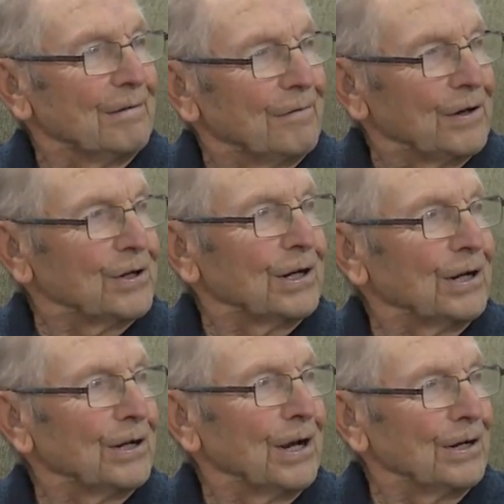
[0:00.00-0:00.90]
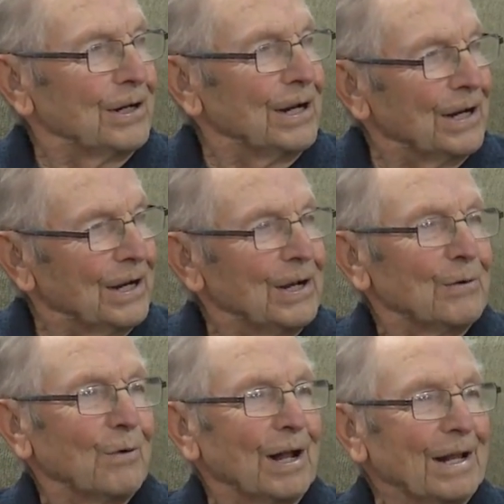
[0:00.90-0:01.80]
fishing and hunting
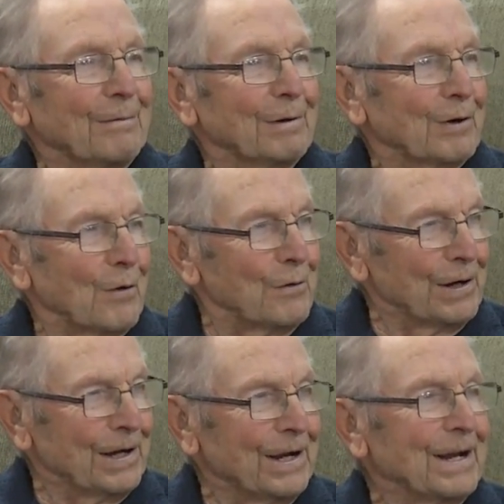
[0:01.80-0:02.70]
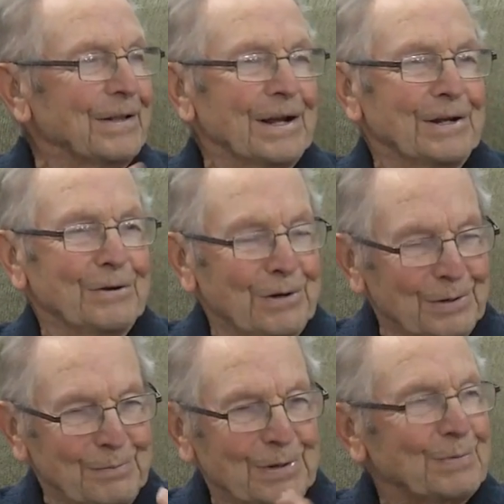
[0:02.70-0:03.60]
while they were growing, and then you
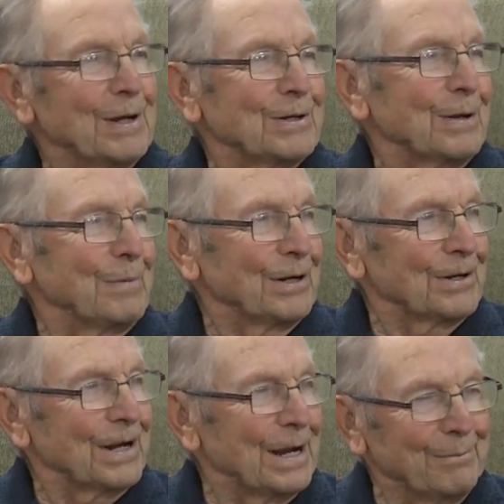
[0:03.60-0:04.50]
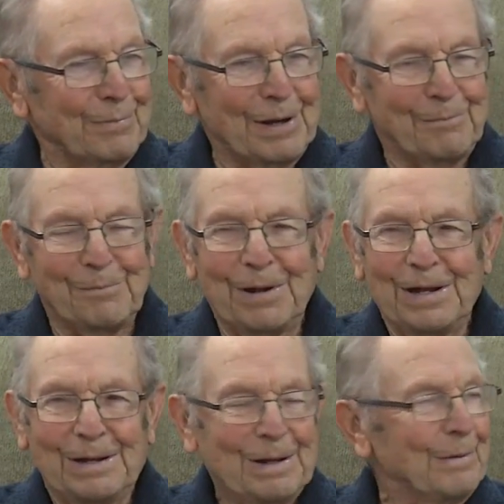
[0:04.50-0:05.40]
could spend a bit of time.
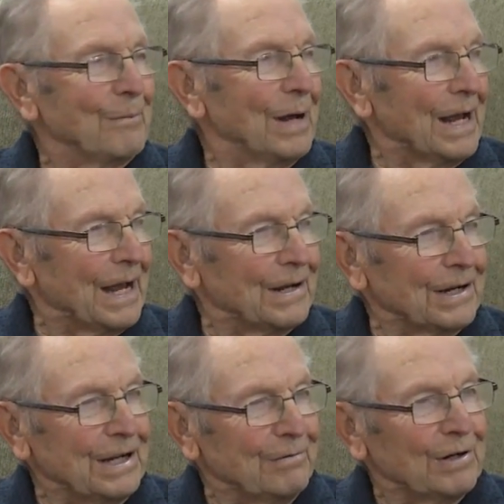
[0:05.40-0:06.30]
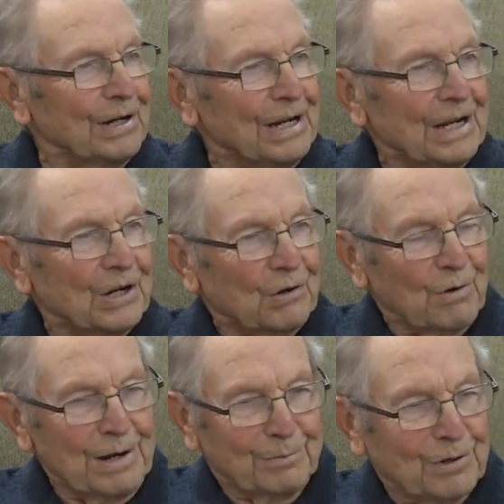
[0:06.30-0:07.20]
And even
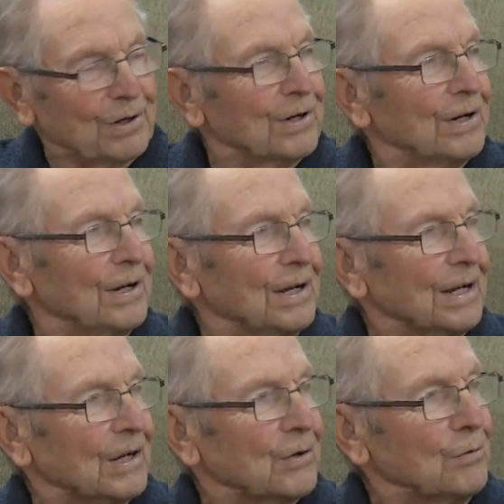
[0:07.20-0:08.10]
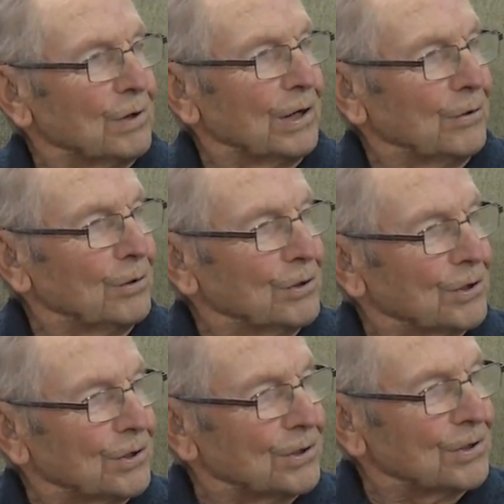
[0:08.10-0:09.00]
Cranbrook, Kootenay
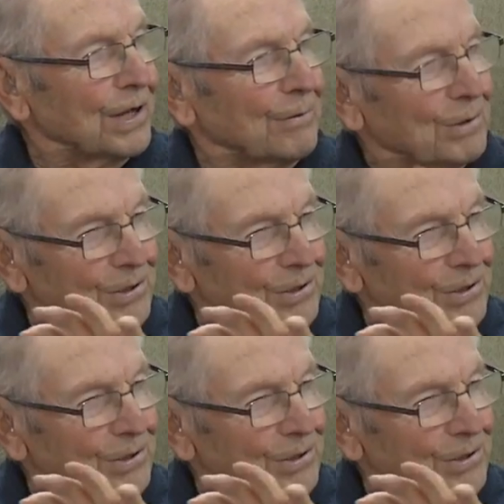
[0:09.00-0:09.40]
orchards, they were